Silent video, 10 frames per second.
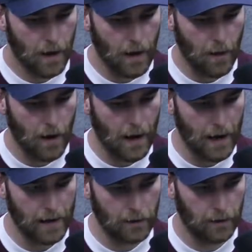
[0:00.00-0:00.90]
how
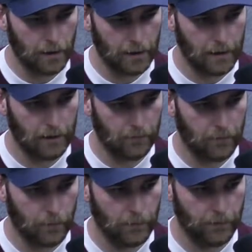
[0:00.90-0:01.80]
high you're going to get
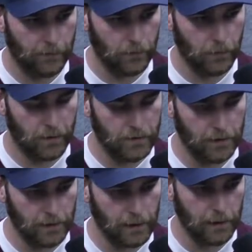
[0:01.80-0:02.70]
from the food that
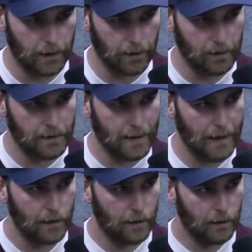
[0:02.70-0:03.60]
you're eating? Is
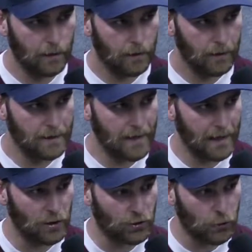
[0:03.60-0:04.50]

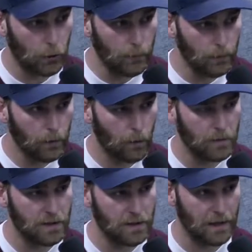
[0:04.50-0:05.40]
that controllable,
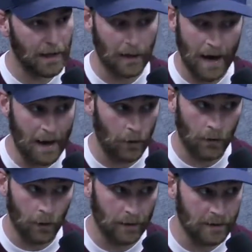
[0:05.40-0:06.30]
or is it just like, I don't
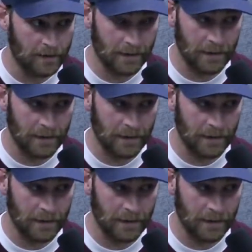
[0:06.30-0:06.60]
know, let's just